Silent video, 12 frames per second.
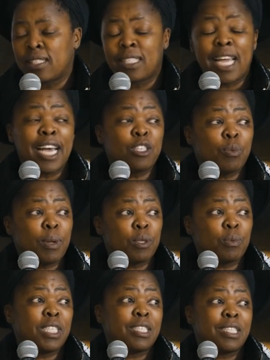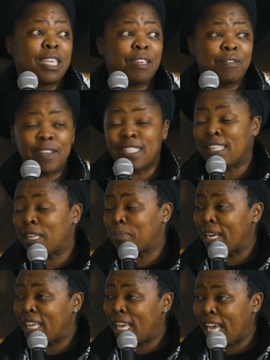The art world which is infested
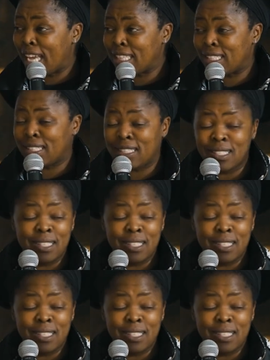by hate,